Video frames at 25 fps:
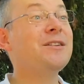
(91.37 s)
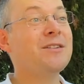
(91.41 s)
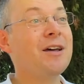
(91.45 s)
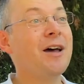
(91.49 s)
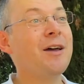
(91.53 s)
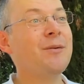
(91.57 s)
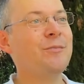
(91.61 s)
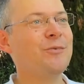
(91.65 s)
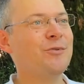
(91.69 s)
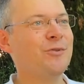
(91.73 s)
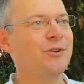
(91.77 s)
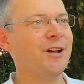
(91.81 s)

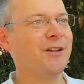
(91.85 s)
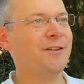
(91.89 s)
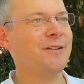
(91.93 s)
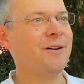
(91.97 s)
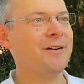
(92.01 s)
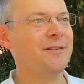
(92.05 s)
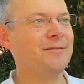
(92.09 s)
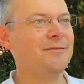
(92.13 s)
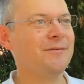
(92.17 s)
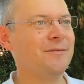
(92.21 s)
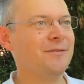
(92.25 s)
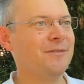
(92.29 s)
time together
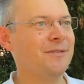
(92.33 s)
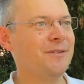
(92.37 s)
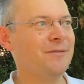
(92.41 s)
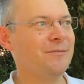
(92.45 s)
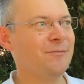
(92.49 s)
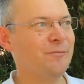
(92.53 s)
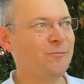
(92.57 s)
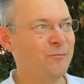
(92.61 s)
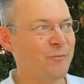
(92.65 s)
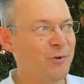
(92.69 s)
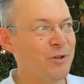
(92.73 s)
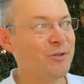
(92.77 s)

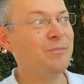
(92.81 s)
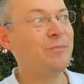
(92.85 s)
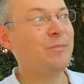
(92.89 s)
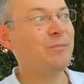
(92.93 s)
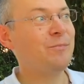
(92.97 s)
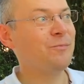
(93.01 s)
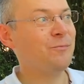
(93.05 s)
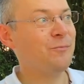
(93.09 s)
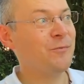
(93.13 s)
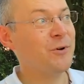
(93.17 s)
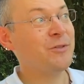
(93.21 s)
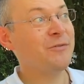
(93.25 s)

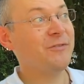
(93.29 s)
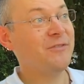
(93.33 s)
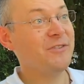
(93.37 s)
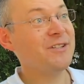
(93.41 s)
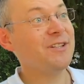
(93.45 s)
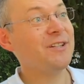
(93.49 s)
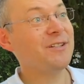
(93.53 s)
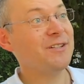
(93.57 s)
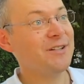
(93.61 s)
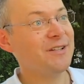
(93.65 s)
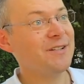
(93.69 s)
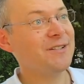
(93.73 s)
with
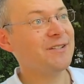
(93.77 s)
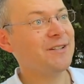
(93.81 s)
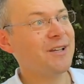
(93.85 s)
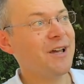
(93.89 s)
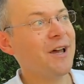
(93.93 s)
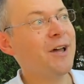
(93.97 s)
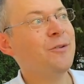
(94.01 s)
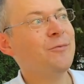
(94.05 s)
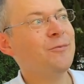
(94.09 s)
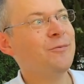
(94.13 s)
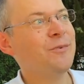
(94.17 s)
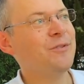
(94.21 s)
visitors
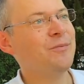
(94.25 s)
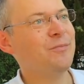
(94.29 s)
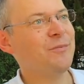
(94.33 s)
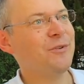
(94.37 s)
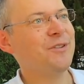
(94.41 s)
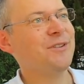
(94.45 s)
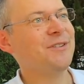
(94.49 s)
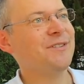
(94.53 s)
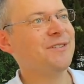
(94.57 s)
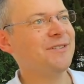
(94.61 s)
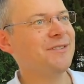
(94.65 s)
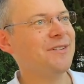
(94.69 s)
and with
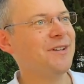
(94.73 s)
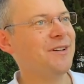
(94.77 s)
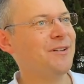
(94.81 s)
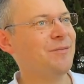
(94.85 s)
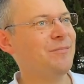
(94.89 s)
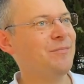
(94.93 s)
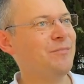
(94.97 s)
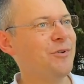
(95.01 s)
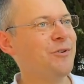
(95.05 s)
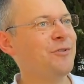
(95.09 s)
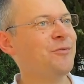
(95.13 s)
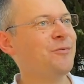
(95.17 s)
brothers,
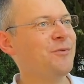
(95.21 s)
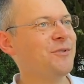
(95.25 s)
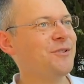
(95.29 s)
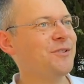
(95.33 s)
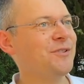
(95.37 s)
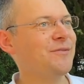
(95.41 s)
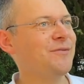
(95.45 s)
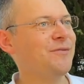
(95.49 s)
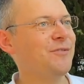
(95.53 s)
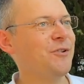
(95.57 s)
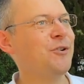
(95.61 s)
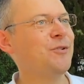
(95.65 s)
and both
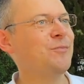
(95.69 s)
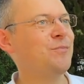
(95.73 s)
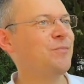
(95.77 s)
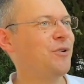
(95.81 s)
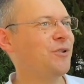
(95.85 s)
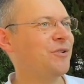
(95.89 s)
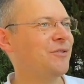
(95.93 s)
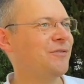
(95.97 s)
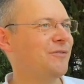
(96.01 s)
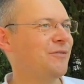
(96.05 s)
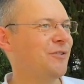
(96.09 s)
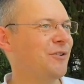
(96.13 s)
was very
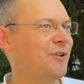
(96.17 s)
important for